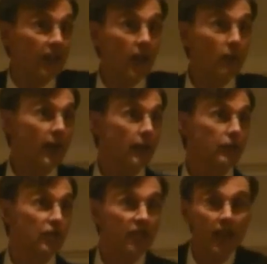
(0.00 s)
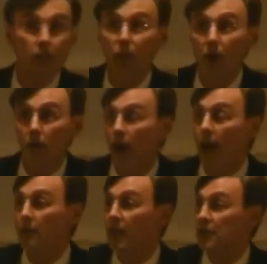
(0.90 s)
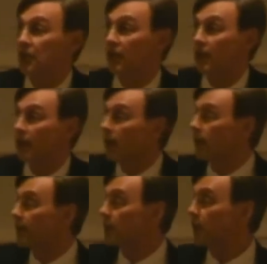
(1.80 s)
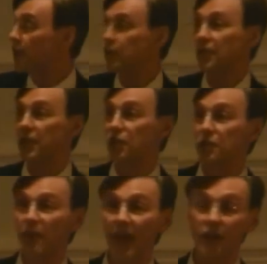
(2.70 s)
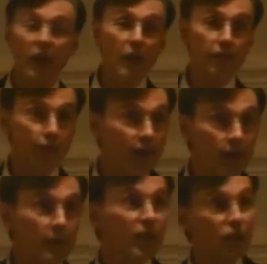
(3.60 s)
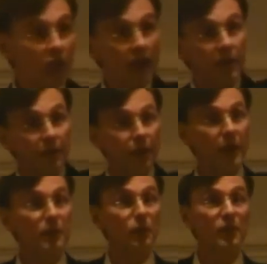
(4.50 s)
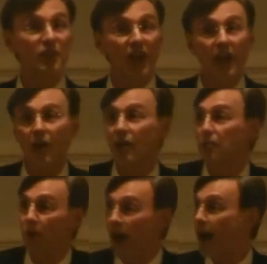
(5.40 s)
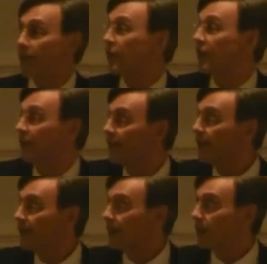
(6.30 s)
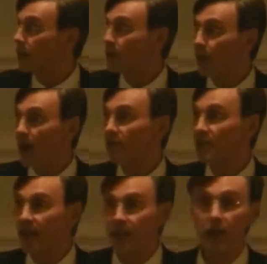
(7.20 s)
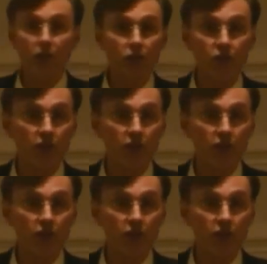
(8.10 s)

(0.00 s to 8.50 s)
they come right out and say it. Paul Ryan basically, you know, look at the budget that he just passed. Freedom means you have the freedom to retire in poverty, you know, with privatized Social